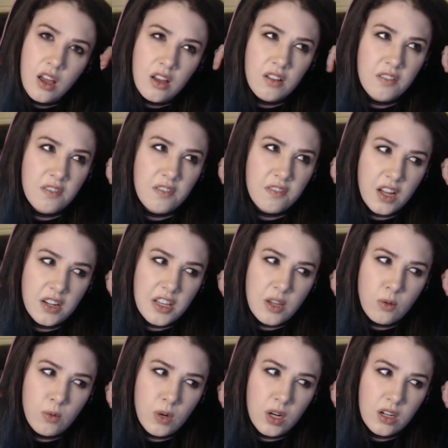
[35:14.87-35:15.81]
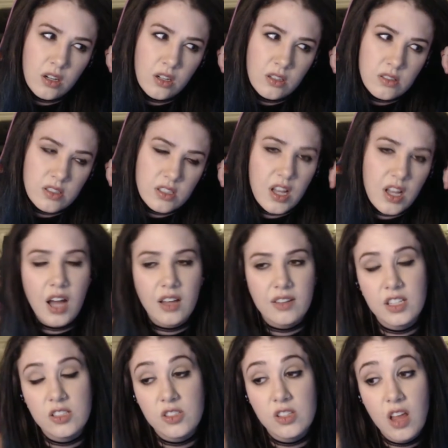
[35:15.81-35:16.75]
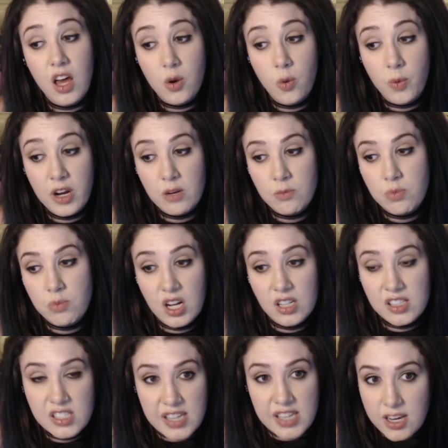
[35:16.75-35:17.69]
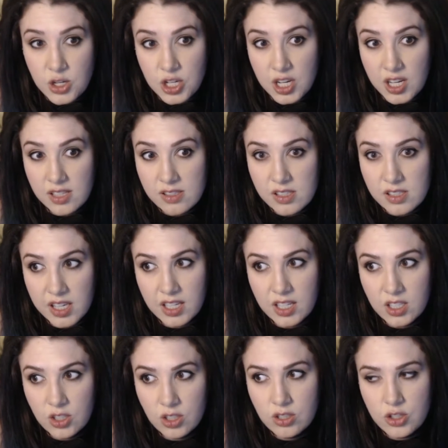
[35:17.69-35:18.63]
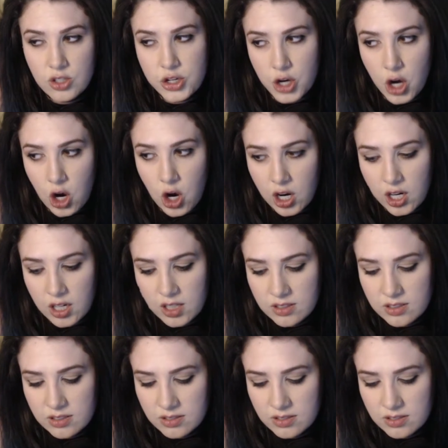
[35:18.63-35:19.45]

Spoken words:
Funny words. God, there's a lot of weird pronunciations. Like char